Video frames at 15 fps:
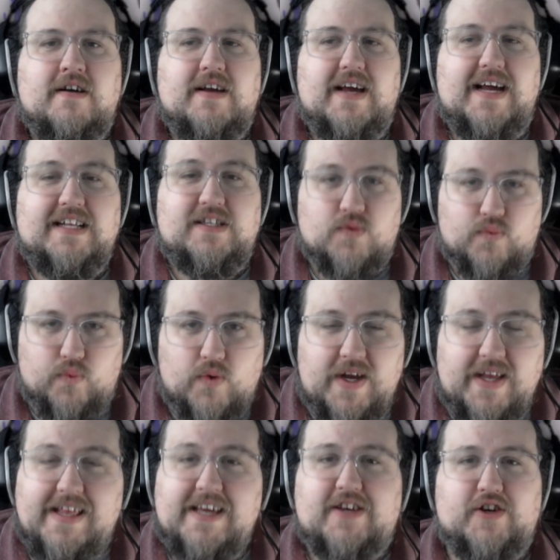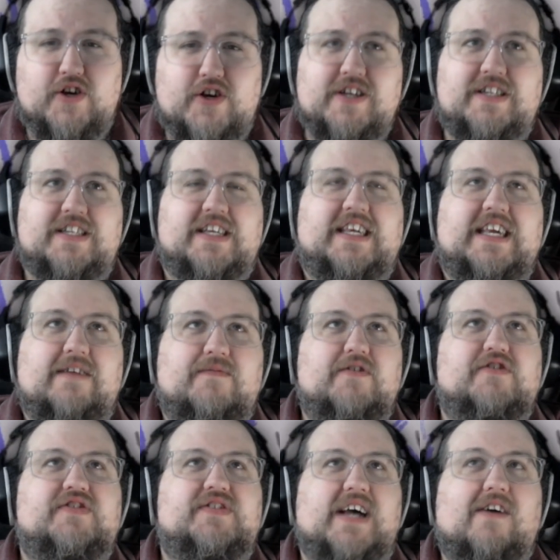it's really good to give
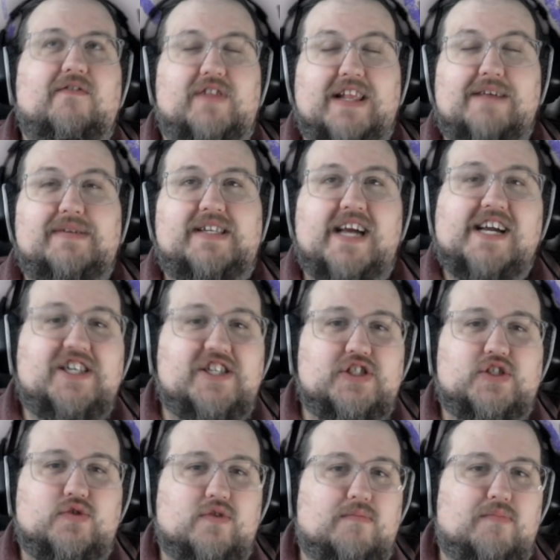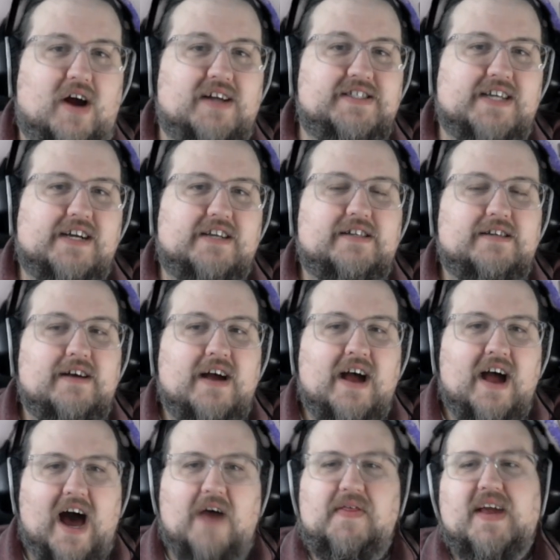yourself limitations to a project.
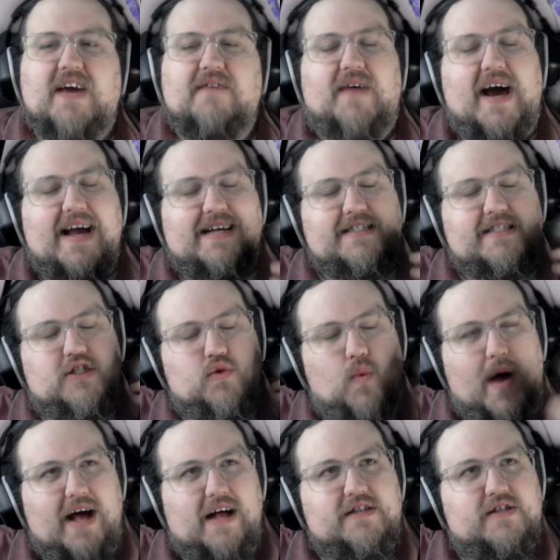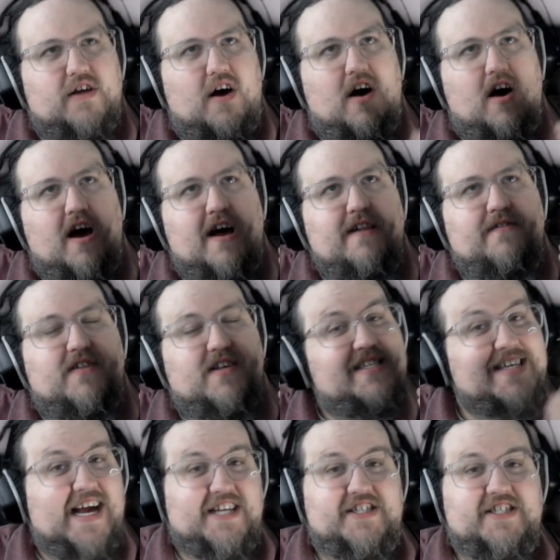I think if I had dwelt on the
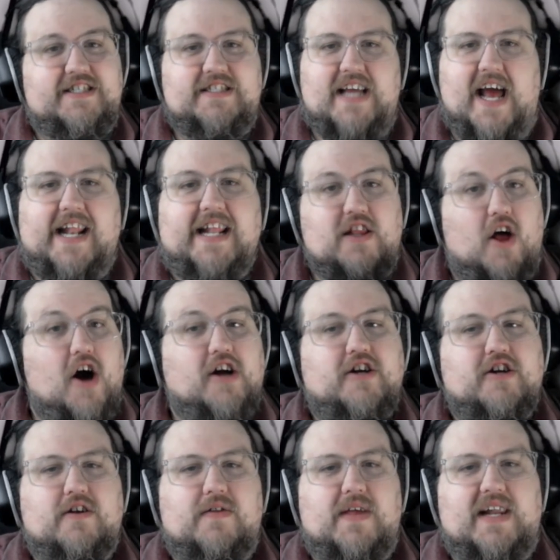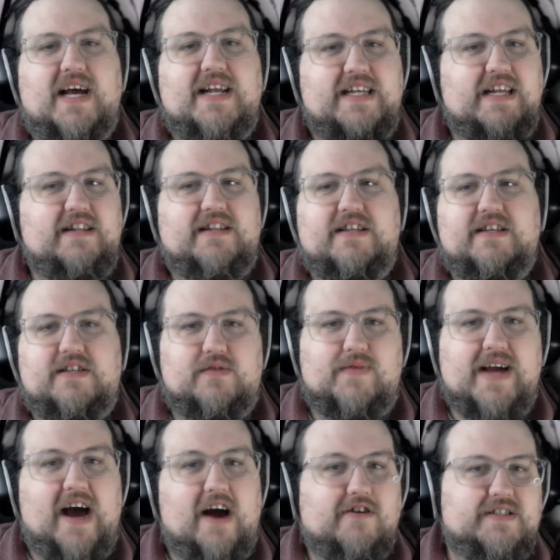sketches any longer than I did in this 3
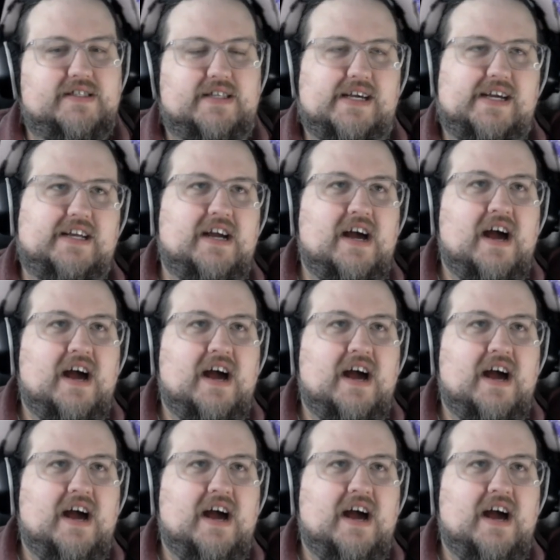hours thing,